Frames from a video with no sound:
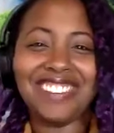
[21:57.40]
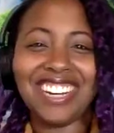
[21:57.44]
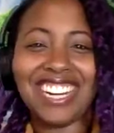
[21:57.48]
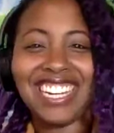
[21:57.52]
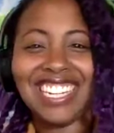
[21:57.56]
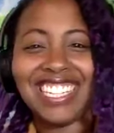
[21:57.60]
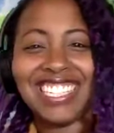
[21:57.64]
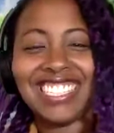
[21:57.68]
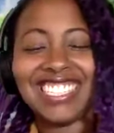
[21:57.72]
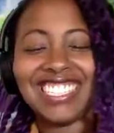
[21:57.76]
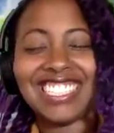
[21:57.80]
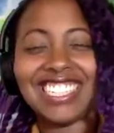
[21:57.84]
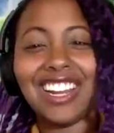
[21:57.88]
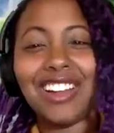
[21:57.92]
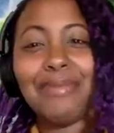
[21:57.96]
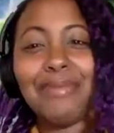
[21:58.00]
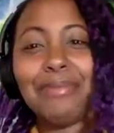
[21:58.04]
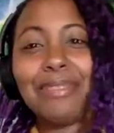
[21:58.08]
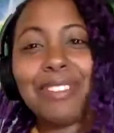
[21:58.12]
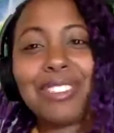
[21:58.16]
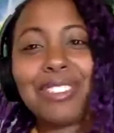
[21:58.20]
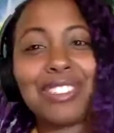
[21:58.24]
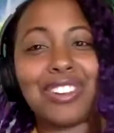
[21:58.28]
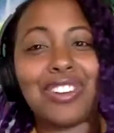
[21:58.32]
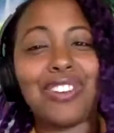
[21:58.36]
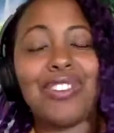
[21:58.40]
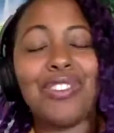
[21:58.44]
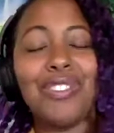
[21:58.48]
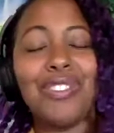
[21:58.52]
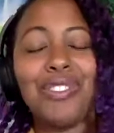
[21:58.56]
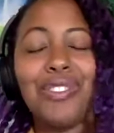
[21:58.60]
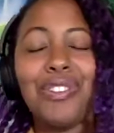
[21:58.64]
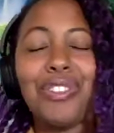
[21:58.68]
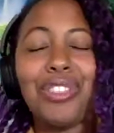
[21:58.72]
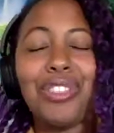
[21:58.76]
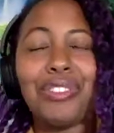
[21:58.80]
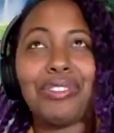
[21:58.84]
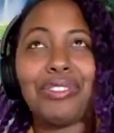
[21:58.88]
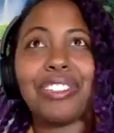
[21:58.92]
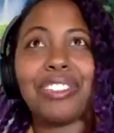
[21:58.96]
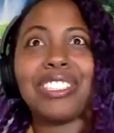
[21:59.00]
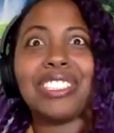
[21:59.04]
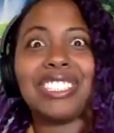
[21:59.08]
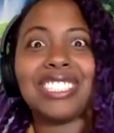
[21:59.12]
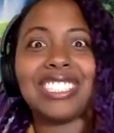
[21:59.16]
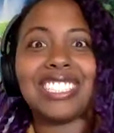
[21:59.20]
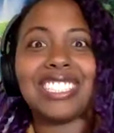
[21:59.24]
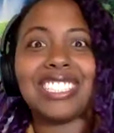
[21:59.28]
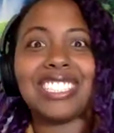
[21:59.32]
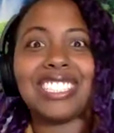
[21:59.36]
much. I'm so
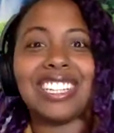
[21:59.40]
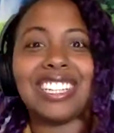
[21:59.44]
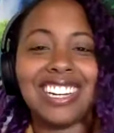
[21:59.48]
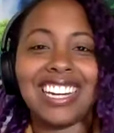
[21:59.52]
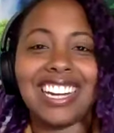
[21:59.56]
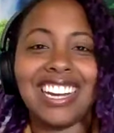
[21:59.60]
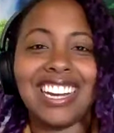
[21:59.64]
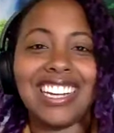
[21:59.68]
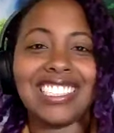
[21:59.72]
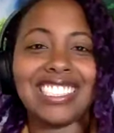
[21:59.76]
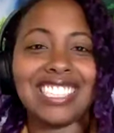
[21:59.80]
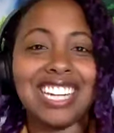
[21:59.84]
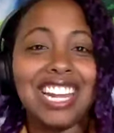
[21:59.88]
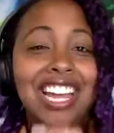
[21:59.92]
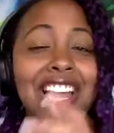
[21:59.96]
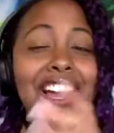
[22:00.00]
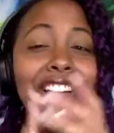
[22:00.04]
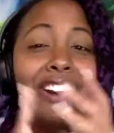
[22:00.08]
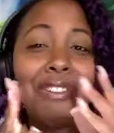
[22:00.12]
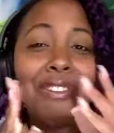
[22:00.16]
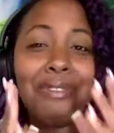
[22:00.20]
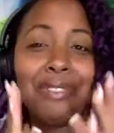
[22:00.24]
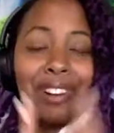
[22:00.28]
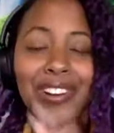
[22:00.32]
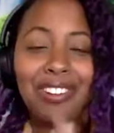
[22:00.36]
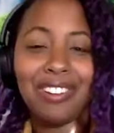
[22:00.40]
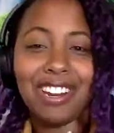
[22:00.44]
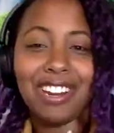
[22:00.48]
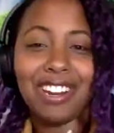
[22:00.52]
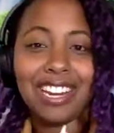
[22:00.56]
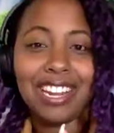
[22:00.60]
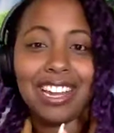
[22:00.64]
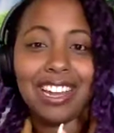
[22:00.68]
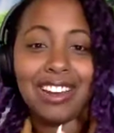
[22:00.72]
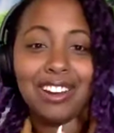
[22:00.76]
thrilled. Oh my gosh. We're going to